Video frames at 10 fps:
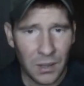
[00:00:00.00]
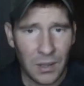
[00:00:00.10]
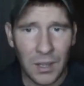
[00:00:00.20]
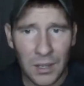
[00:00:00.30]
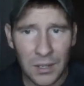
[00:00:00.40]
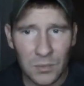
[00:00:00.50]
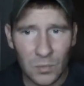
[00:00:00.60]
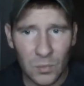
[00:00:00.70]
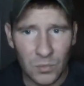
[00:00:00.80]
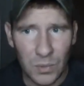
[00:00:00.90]
And
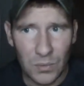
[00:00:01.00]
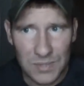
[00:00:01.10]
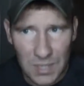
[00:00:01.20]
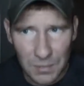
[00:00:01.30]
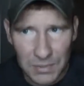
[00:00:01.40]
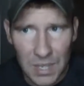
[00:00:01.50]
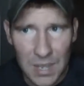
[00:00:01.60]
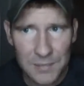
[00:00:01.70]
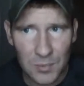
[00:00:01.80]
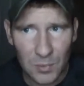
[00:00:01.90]
there was a couple
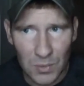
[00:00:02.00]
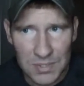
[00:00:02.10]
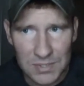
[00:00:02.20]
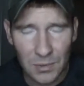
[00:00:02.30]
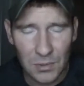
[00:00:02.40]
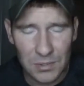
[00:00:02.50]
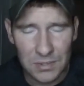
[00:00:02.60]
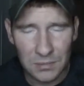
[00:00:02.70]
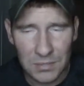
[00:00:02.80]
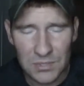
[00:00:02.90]
times where we saw
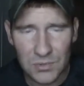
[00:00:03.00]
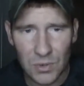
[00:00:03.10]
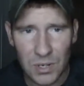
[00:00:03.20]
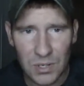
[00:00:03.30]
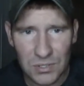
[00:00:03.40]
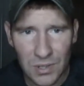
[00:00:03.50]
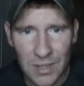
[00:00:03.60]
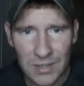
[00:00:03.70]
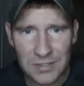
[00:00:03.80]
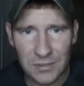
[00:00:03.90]
some strange
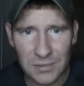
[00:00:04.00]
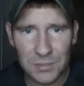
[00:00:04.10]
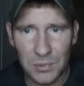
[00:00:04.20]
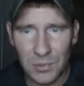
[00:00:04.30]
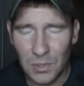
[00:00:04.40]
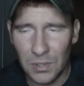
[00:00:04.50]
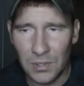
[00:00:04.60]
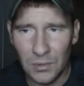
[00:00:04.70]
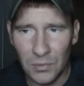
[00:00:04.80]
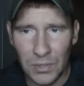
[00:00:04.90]
lights there at Spooklight
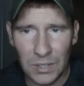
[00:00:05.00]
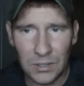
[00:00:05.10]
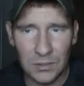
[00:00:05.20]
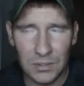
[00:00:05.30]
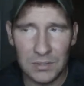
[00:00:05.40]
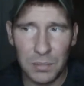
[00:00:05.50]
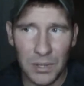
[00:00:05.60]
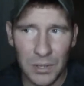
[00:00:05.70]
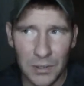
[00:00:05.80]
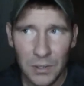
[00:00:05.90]
Hill that I couldn't
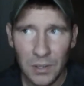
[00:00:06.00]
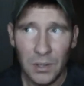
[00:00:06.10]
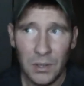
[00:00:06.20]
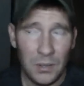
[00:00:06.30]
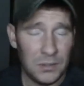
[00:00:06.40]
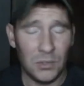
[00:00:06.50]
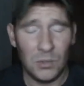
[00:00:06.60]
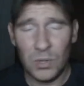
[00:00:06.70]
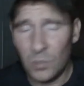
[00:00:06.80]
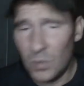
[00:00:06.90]
explain. Don't know
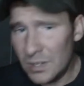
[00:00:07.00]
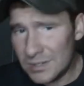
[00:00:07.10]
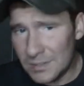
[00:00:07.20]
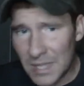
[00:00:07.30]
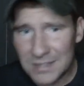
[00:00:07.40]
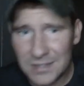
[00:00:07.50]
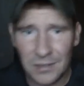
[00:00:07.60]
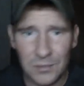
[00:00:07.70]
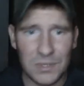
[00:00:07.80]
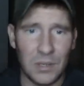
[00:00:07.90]
what it was. I'm not saying it
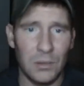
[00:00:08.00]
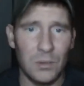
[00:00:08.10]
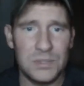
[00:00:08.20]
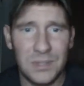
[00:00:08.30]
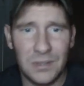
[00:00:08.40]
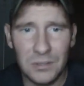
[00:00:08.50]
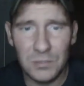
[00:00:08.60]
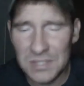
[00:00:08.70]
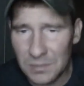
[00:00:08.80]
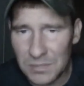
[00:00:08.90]
was a ghost. It could be
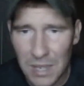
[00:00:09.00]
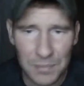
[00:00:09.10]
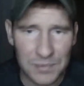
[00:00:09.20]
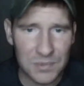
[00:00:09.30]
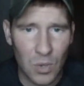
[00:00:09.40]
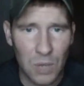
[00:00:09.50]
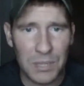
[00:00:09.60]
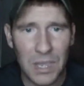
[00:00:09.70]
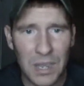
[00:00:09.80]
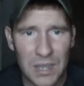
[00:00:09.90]
some type of swamp
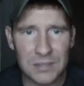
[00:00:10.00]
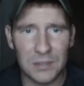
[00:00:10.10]
gas.